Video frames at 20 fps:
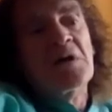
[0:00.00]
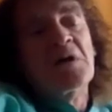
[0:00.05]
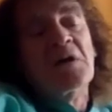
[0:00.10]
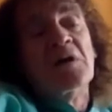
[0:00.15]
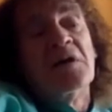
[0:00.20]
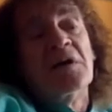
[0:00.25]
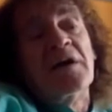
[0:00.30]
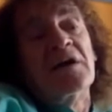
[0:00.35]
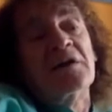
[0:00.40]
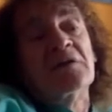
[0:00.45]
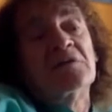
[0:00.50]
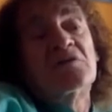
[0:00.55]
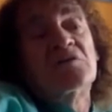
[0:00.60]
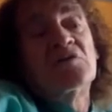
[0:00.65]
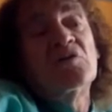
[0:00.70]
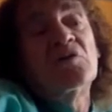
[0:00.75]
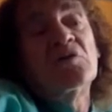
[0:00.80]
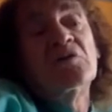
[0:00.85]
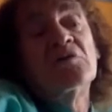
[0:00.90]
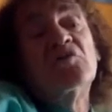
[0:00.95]
and so
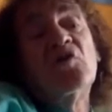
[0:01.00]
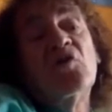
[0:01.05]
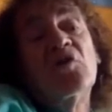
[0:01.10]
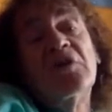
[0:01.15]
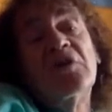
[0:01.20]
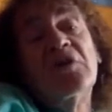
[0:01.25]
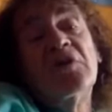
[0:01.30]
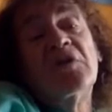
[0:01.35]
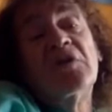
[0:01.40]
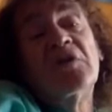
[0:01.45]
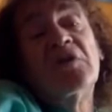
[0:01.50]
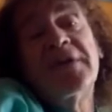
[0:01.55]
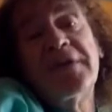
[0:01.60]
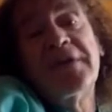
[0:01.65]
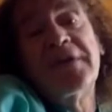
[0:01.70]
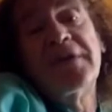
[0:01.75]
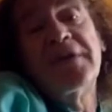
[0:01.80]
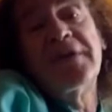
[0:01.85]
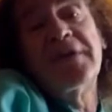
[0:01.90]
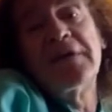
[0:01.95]
no link.
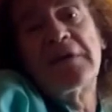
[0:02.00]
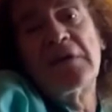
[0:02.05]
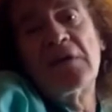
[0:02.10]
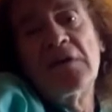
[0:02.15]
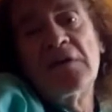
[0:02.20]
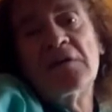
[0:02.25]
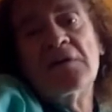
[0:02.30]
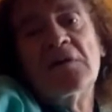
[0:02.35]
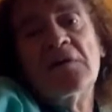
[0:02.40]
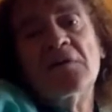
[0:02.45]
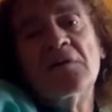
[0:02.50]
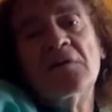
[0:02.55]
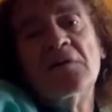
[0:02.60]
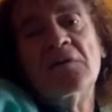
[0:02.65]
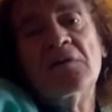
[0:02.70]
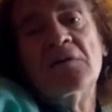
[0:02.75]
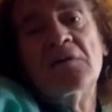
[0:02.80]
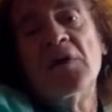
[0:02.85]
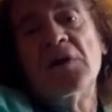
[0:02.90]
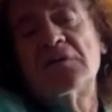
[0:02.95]
But
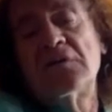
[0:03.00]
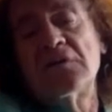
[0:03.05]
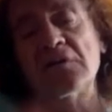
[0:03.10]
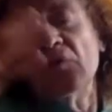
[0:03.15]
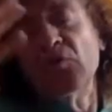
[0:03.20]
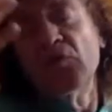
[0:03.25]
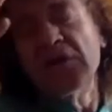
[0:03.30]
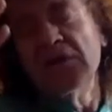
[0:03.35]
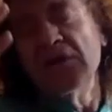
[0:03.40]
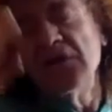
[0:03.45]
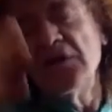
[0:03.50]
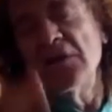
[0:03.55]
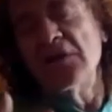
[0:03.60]
we need,